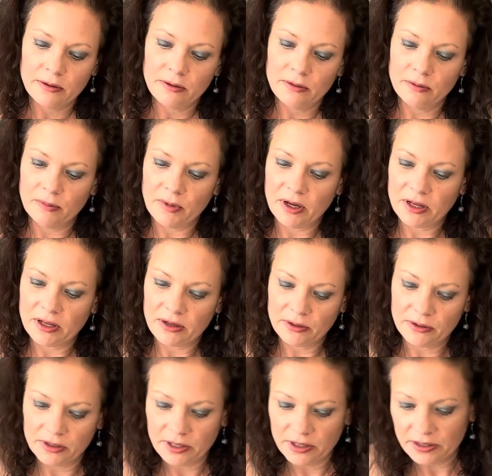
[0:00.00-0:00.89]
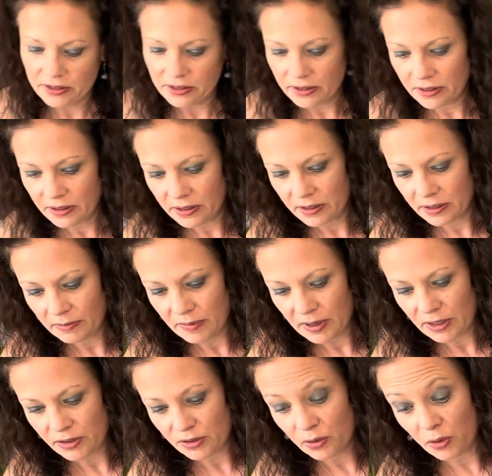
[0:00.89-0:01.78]
Oh my goodness.
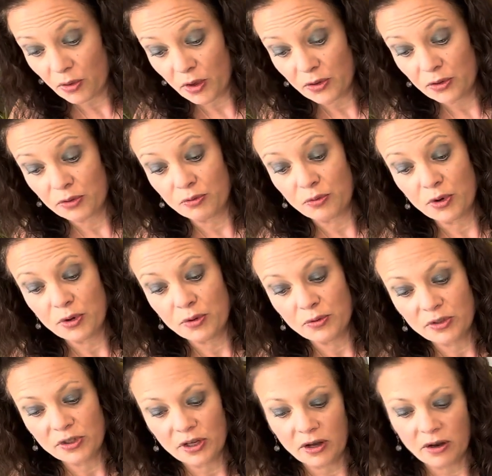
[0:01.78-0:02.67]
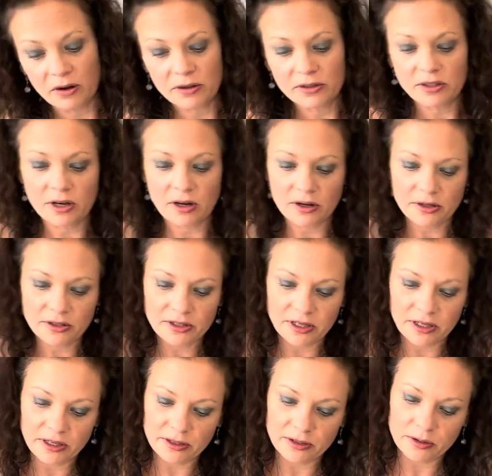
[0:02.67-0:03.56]
Make sure those roots are tucked
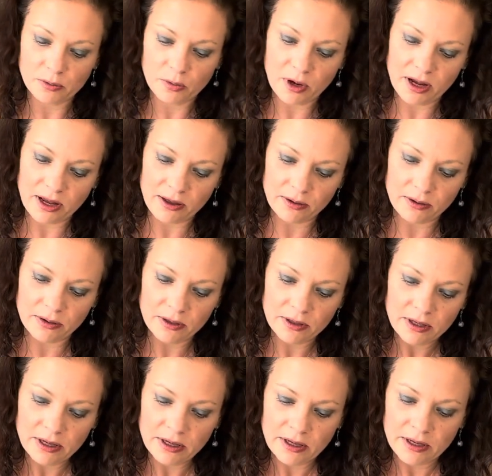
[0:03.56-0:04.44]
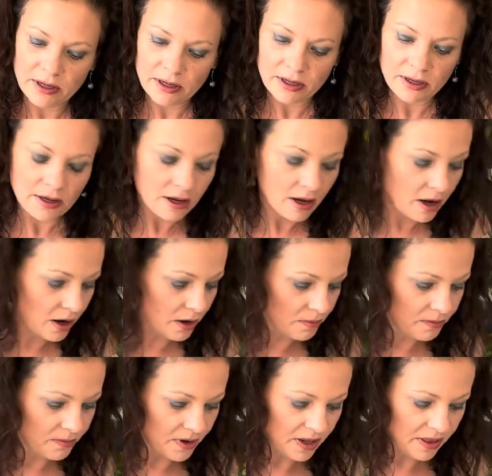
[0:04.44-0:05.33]
in as well.
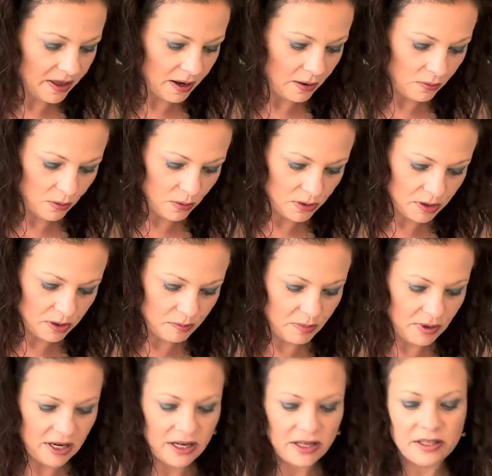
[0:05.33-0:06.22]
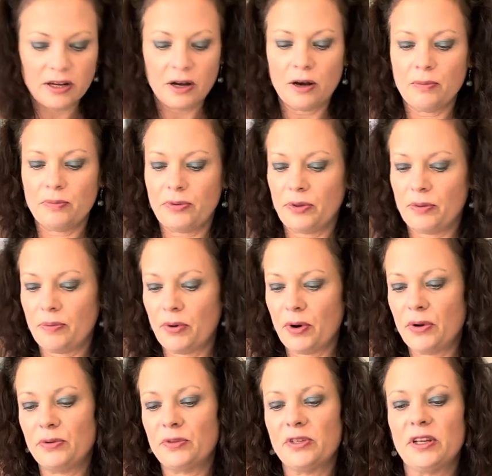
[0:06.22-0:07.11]
Hopefully that will speed up the
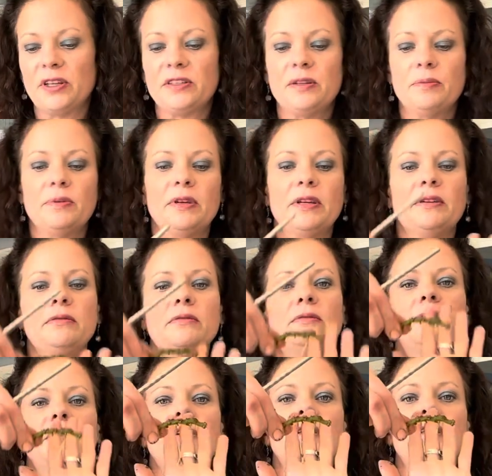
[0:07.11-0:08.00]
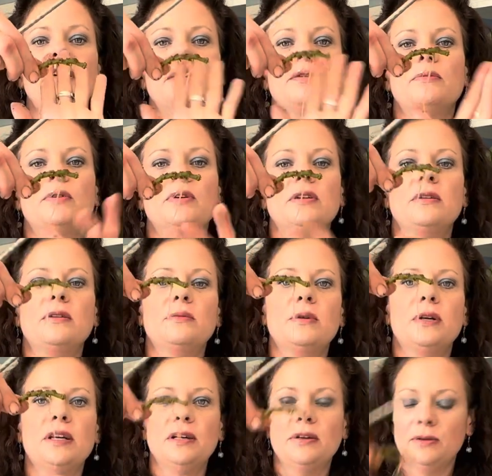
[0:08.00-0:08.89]
process a bit. Oh, look at that one,
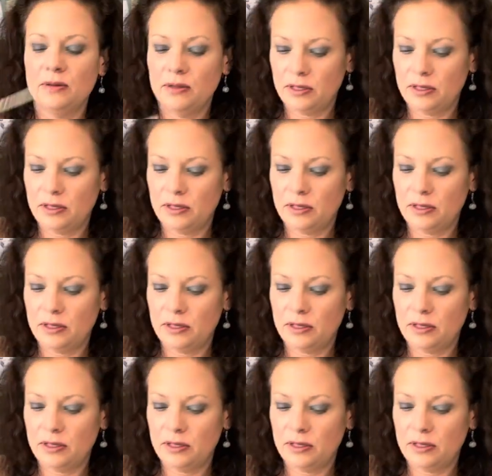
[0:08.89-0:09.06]
wow.